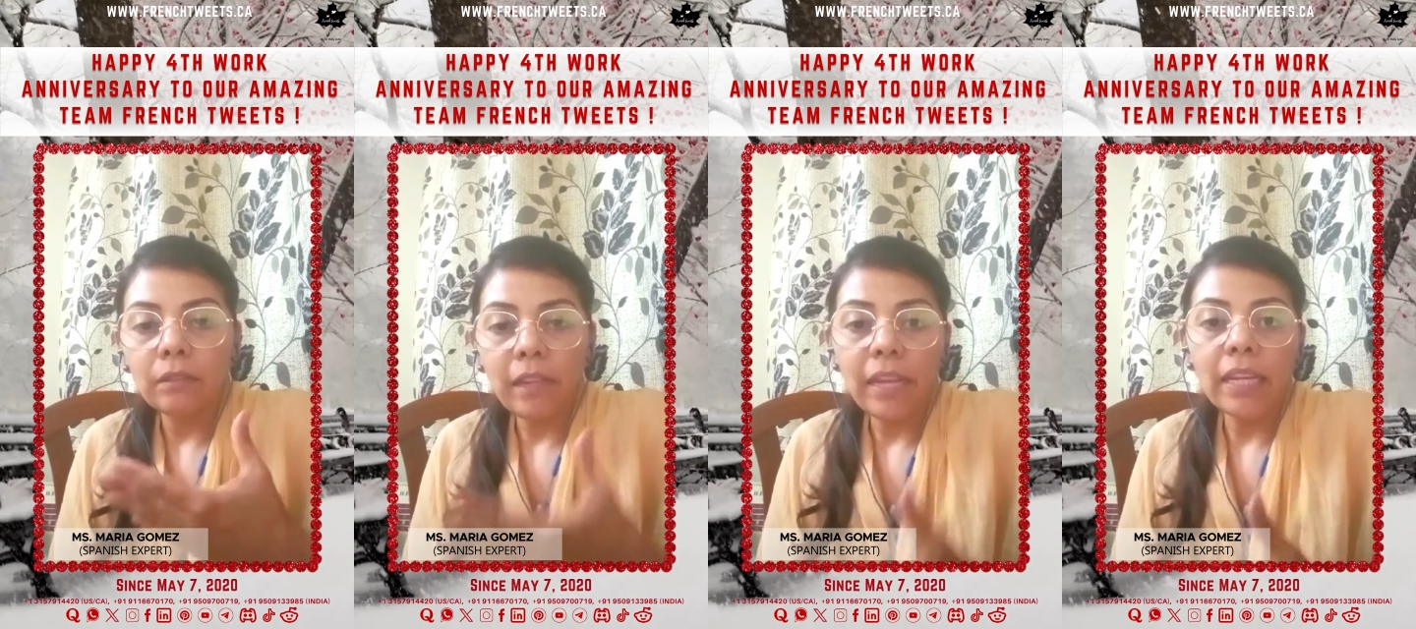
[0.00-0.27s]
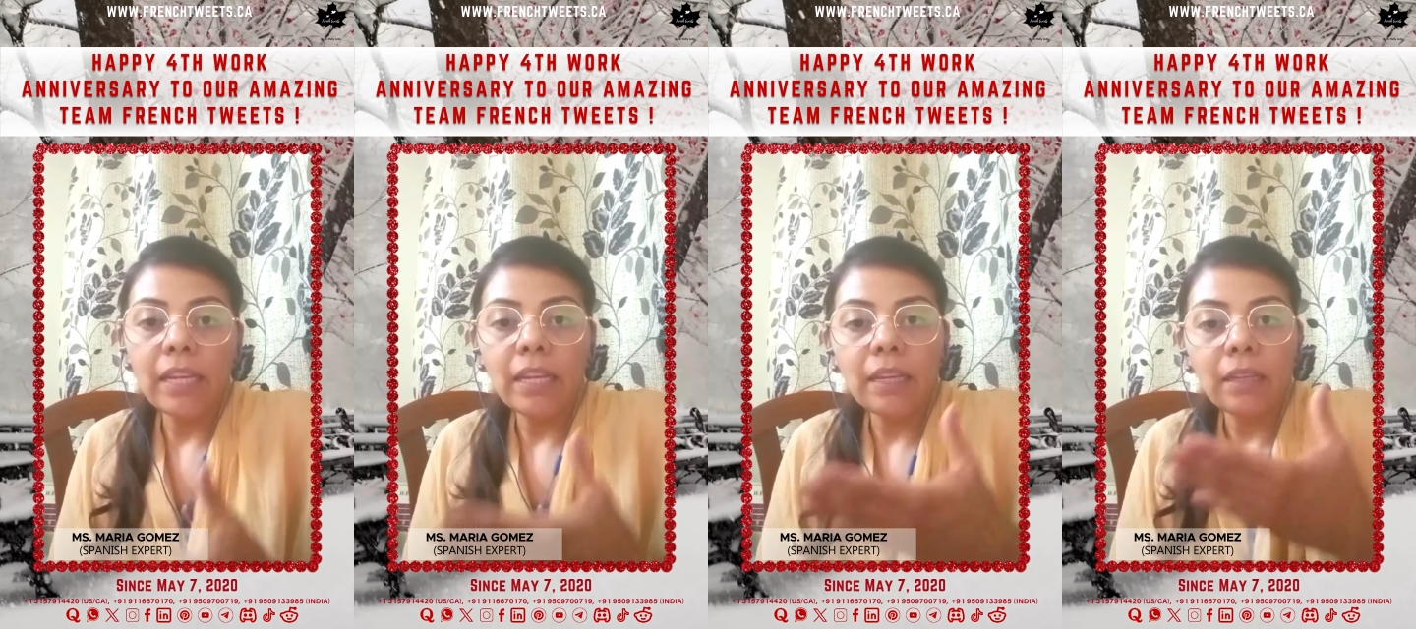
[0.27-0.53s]

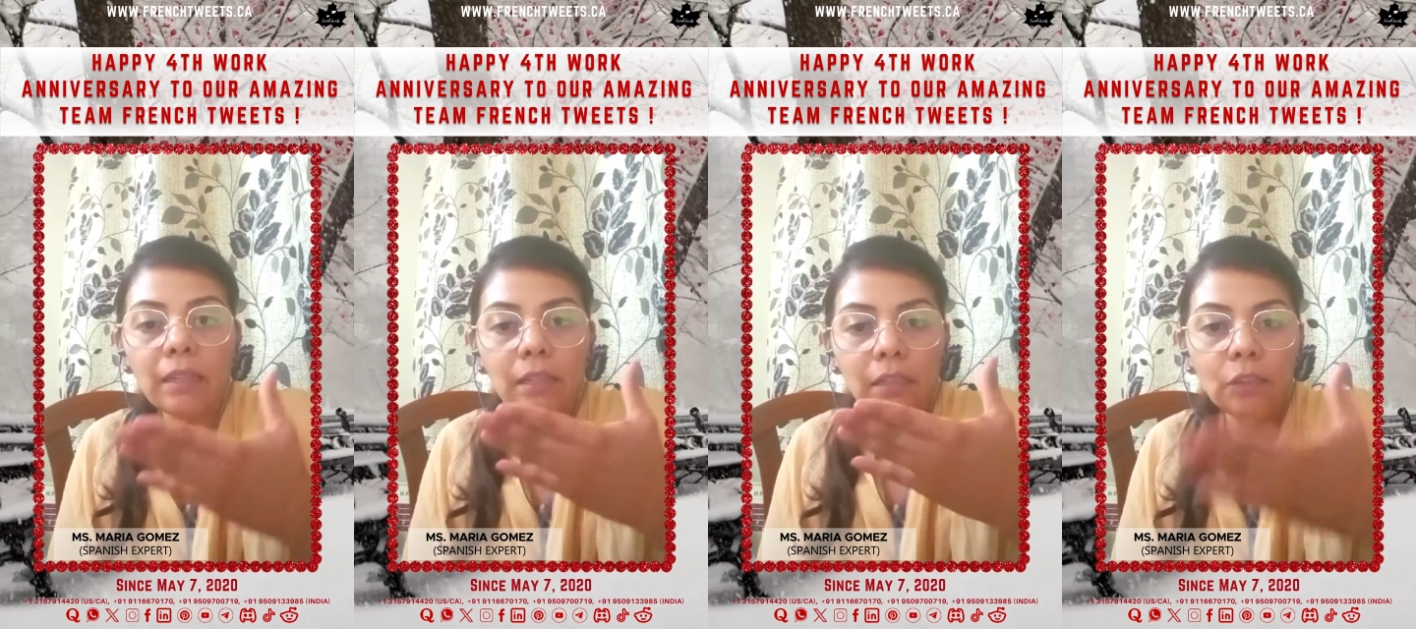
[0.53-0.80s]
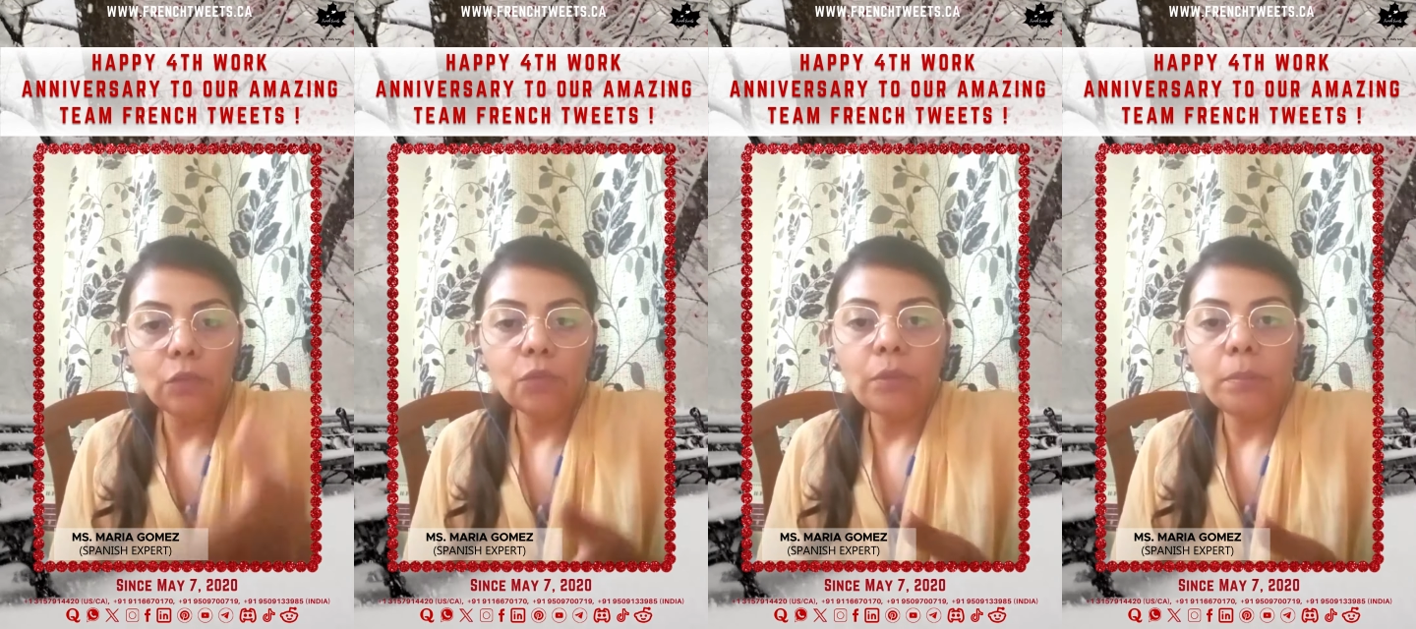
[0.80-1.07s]
taking
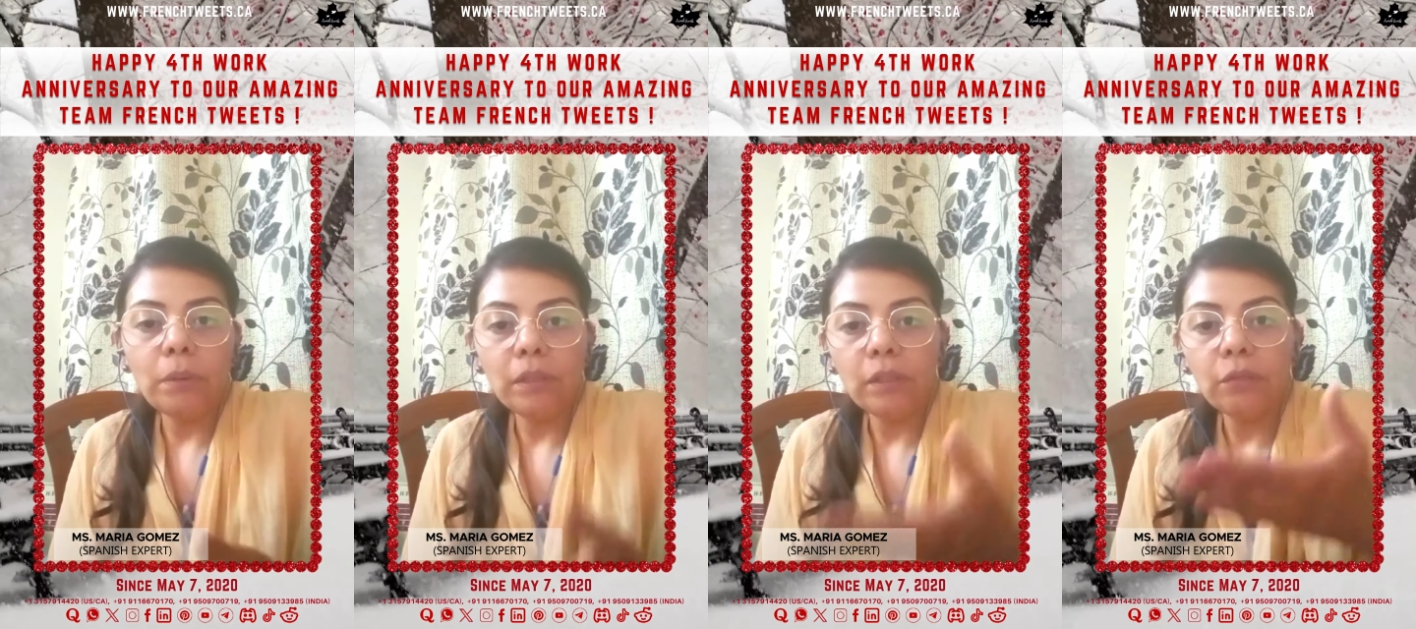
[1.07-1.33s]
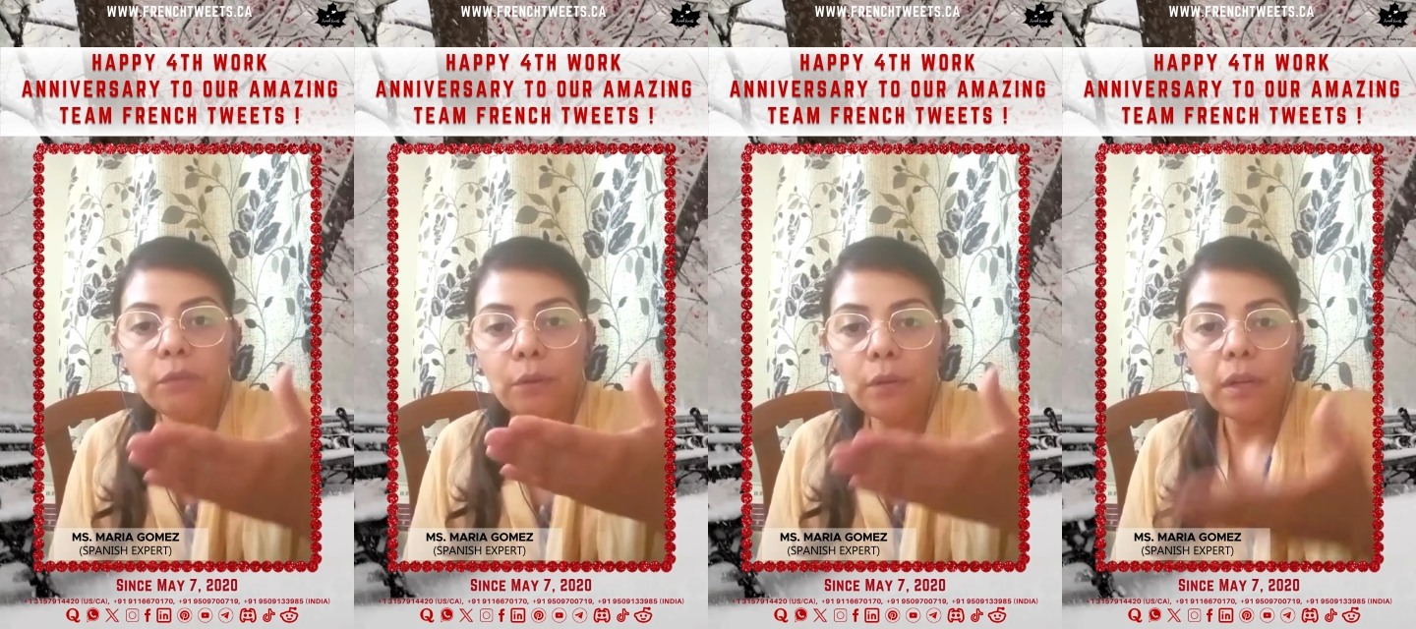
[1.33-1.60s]
into the
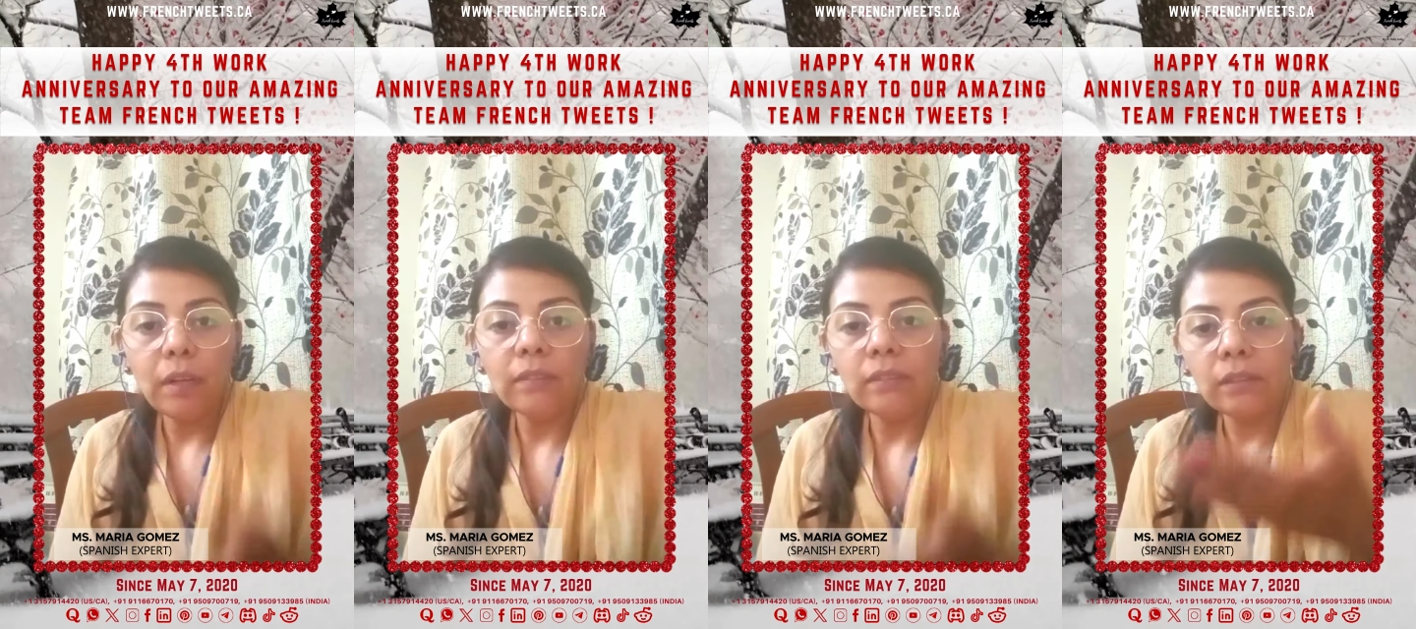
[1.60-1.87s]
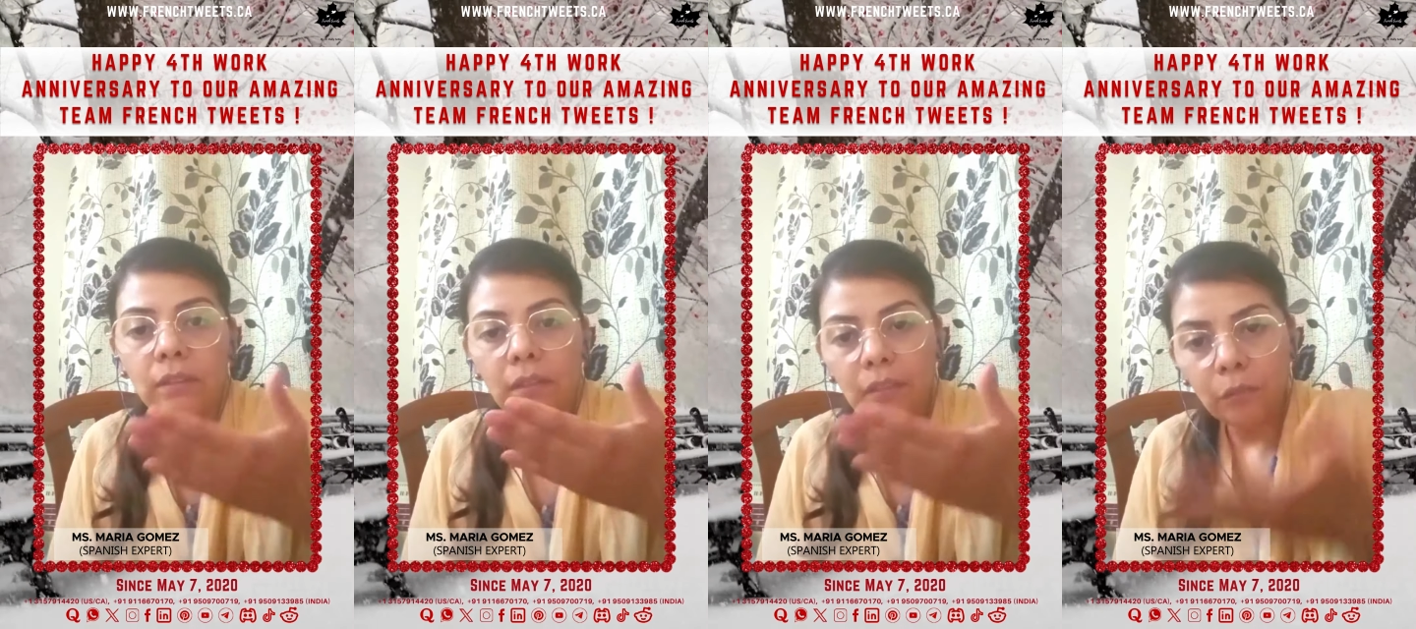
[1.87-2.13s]
platform as